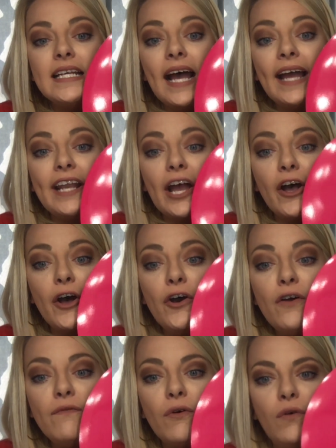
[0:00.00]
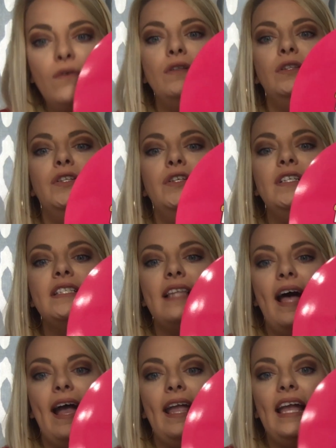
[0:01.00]
An oval looks
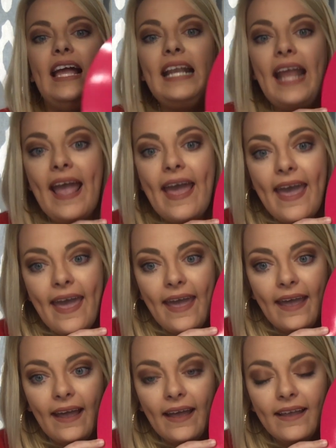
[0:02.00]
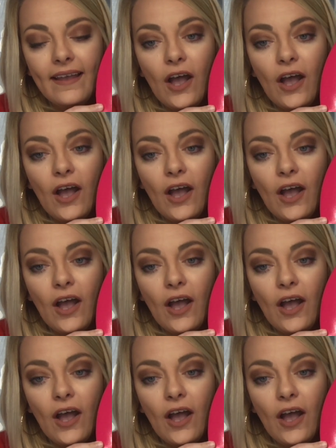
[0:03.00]
like an egg